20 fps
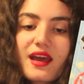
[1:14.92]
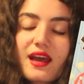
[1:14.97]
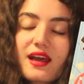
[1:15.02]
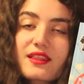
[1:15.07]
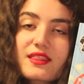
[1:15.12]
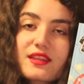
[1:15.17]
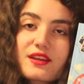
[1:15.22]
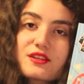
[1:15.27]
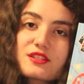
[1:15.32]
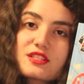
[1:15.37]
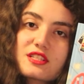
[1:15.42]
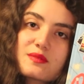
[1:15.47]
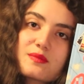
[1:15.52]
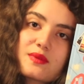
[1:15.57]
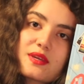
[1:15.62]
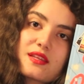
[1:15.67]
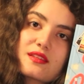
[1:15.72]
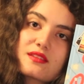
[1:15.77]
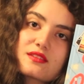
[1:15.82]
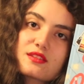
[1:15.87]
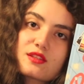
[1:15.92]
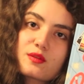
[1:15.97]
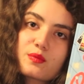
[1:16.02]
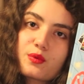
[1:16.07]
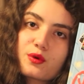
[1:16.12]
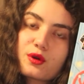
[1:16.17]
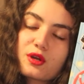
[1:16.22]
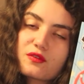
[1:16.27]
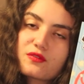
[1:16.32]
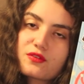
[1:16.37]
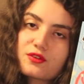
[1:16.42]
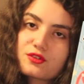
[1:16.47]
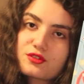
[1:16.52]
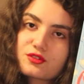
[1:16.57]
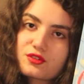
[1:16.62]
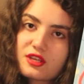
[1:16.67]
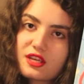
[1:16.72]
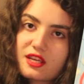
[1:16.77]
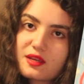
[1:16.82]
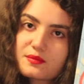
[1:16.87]
and there she meets the boy of her
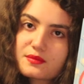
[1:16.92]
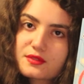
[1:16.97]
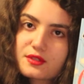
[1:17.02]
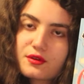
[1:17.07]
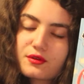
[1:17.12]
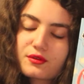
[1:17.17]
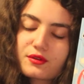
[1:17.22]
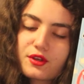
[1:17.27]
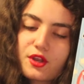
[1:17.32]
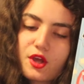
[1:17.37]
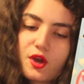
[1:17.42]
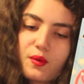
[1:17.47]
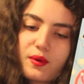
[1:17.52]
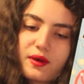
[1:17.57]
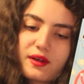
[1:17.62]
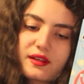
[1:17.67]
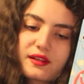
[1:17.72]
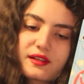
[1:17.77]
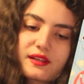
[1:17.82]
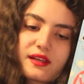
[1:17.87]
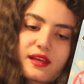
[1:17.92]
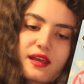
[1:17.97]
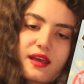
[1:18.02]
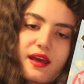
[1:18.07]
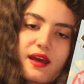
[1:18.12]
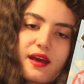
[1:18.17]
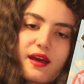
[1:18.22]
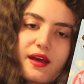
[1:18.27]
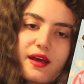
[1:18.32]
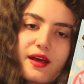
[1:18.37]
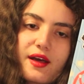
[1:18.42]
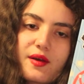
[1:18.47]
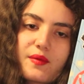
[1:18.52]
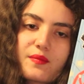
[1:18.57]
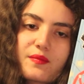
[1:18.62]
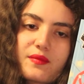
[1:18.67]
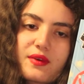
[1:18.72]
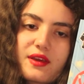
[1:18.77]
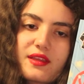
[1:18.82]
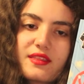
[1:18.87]
dreams called Noah
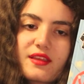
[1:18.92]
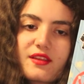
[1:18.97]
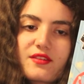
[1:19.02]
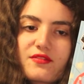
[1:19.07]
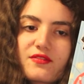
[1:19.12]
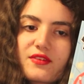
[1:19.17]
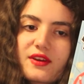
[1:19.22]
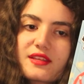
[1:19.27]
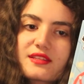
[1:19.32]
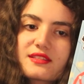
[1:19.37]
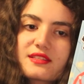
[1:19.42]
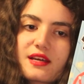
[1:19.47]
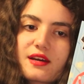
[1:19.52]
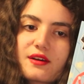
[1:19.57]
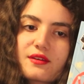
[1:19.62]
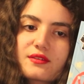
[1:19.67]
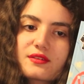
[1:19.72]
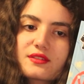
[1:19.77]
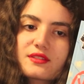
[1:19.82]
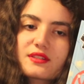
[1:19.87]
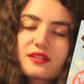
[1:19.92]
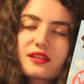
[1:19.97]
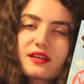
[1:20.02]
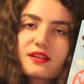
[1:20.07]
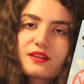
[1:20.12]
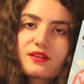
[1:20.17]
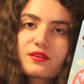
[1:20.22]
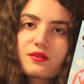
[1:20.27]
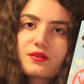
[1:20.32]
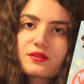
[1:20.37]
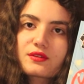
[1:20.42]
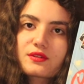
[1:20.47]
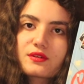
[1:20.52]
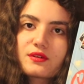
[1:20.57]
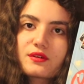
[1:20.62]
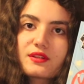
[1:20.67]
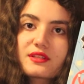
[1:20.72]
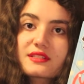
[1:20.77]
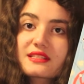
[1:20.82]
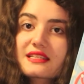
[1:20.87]
um, and then finds out that not
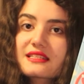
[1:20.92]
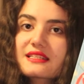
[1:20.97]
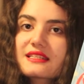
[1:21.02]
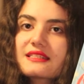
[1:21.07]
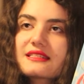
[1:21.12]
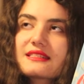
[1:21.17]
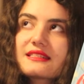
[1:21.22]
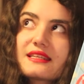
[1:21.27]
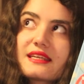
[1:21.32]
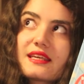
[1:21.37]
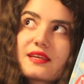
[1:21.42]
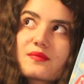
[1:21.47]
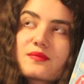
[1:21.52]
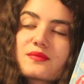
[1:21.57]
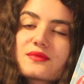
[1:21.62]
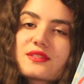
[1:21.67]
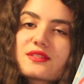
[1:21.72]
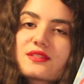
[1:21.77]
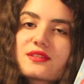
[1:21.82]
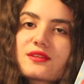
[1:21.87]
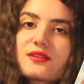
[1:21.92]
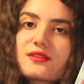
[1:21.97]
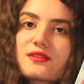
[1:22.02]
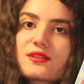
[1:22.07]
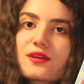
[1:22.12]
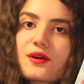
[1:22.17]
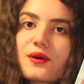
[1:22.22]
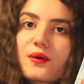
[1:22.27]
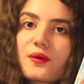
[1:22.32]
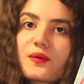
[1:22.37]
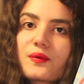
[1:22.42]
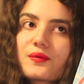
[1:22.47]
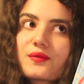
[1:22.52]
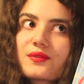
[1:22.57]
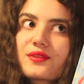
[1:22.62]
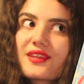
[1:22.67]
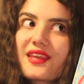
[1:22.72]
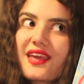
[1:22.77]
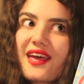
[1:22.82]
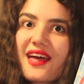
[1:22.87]
all is as it seems. So,
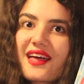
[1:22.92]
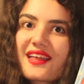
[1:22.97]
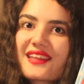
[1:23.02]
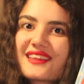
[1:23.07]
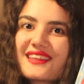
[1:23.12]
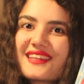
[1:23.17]
yeah.